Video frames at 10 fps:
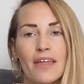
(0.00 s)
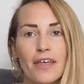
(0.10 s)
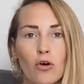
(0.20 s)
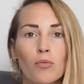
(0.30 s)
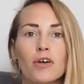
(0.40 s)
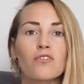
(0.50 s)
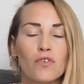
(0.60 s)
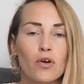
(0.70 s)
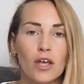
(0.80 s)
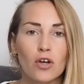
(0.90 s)
and they almost
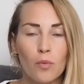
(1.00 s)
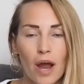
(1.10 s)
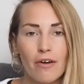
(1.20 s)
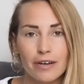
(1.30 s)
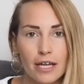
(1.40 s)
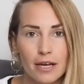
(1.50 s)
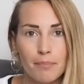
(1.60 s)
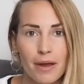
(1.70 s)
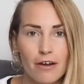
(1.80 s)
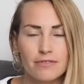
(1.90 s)
feel like you're wearing like a
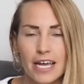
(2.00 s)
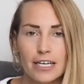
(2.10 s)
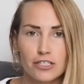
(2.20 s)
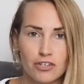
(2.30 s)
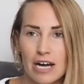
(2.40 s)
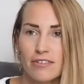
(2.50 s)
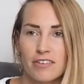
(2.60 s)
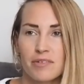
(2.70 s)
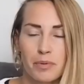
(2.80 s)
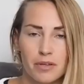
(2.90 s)
pair of tailored
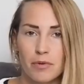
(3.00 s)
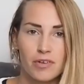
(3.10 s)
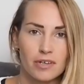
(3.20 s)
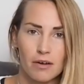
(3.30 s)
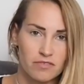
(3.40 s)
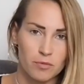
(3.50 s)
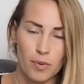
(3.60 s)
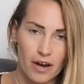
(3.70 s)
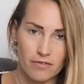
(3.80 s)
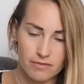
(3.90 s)
trousers, but the most comfortable
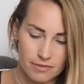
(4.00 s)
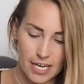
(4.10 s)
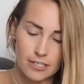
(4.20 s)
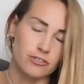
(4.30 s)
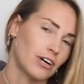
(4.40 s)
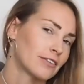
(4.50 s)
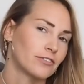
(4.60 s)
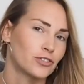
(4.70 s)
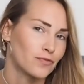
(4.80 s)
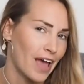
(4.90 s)
pair of tailored
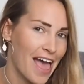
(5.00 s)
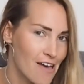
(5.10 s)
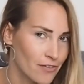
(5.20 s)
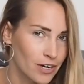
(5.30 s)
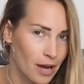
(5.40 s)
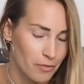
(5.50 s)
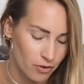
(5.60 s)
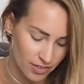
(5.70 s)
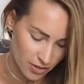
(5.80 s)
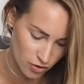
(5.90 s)
trousers you've ever come
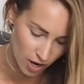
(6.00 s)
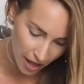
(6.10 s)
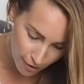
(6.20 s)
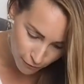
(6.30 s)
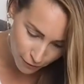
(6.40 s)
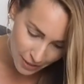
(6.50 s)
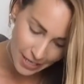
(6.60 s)
across in your life.